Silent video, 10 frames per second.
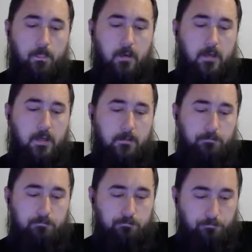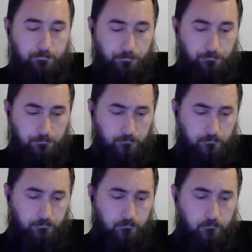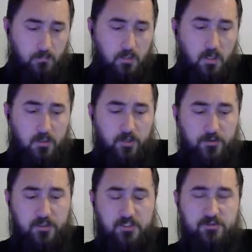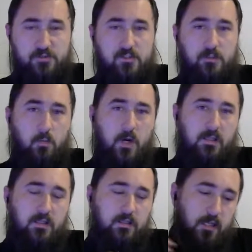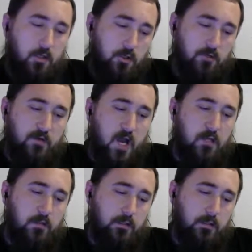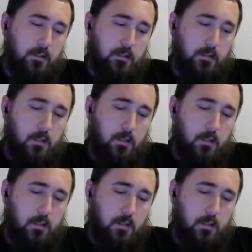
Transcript: And another interesting way that they could have gotten the